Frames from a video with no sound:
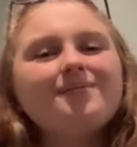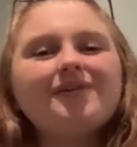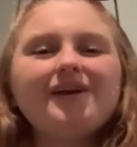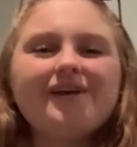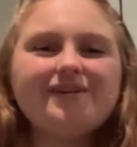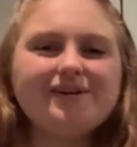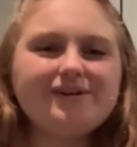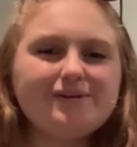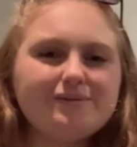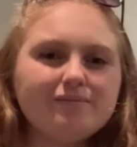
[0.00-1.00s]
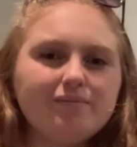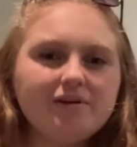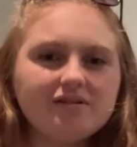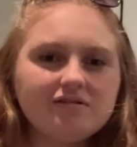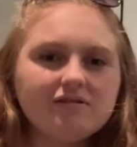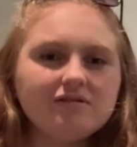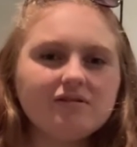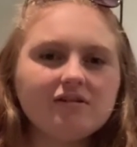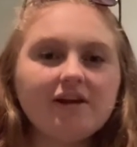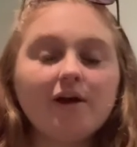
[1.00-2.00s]

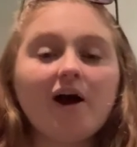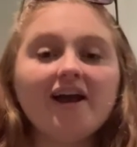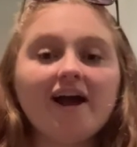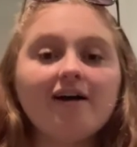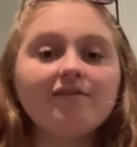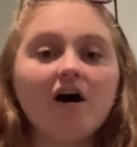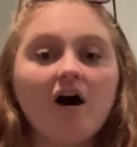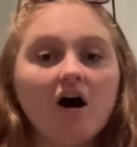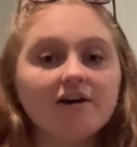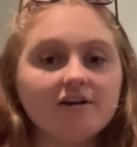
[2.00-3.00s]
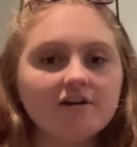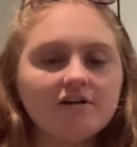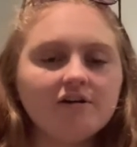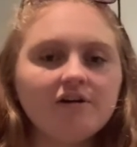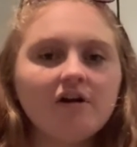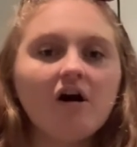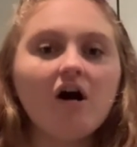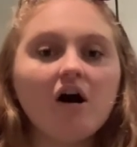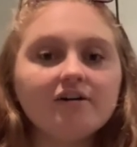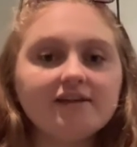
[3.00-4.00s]
Business, like I have odd
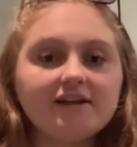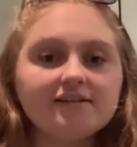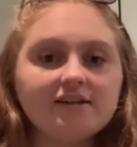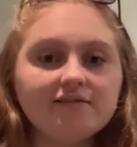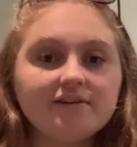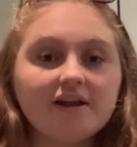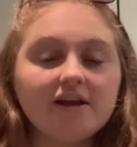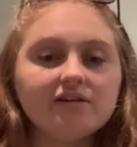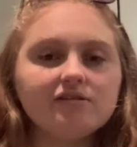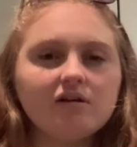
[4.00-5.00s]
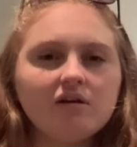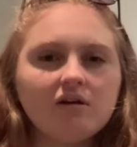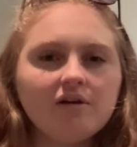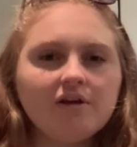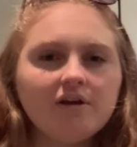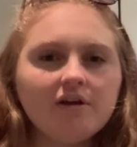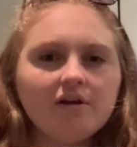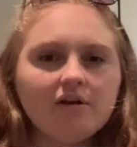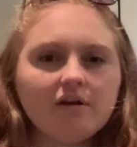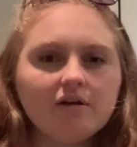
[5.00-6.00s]
days and even days.
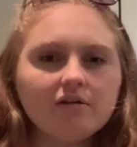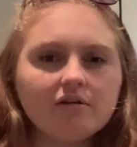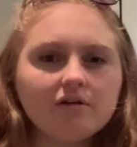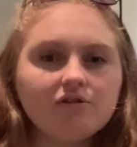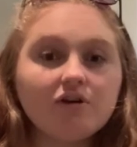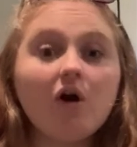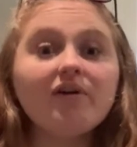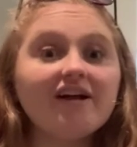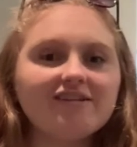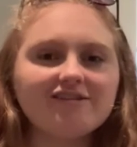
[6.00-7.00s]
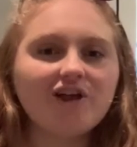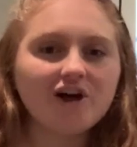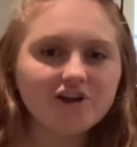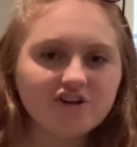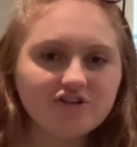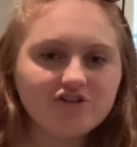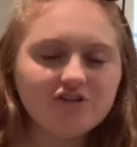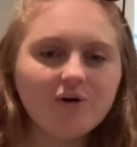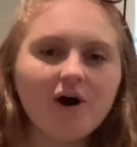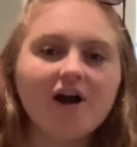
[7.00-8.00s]
English. Oh yeah,
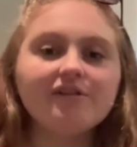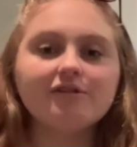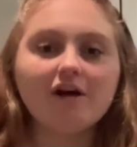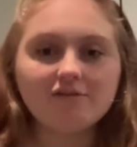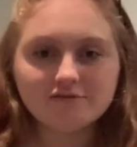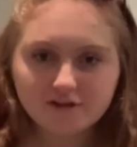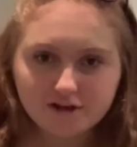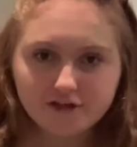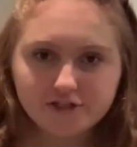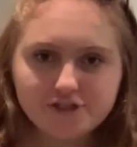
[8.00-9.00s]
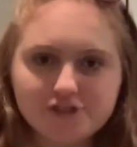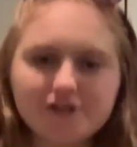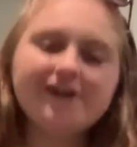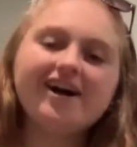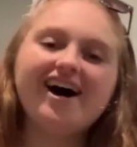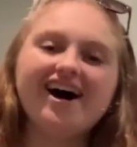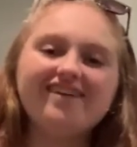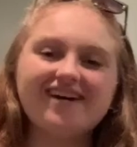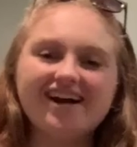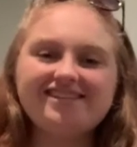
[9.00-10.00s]
lunch. I love lunch.
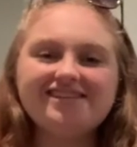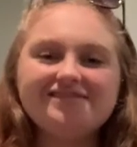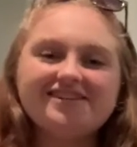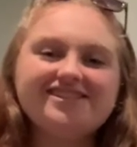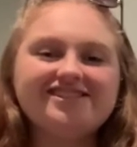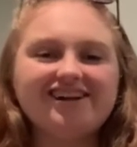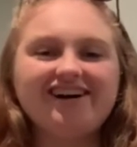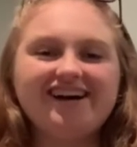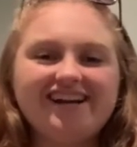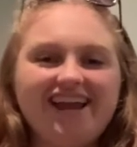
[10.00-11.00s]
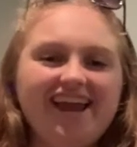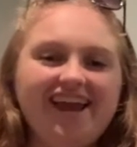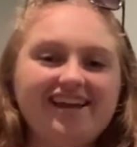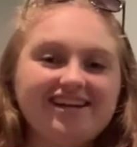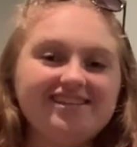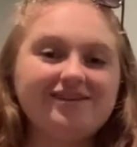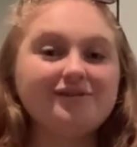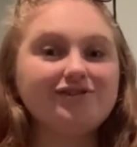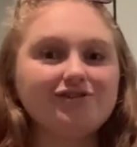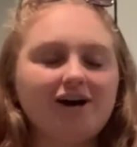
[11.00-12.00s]
I sit with John and I sit
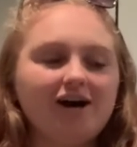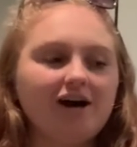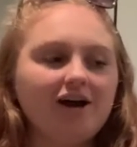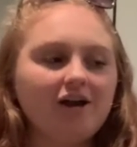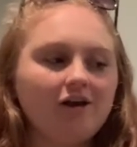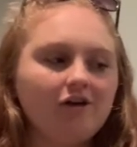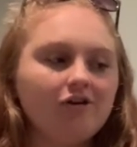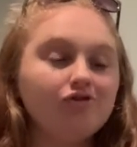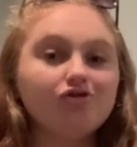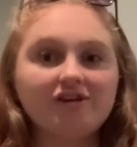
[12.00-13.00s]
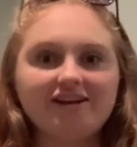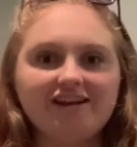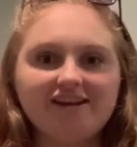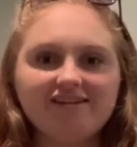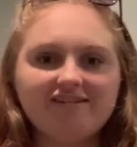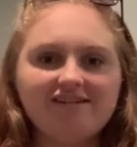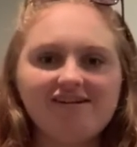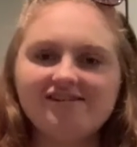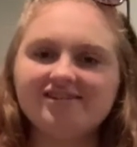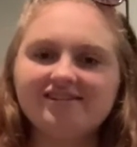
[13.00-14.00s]
with Trinity.
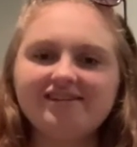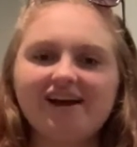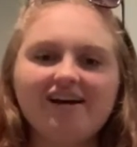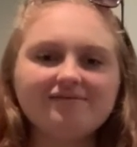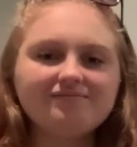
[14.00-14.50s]
Yeah.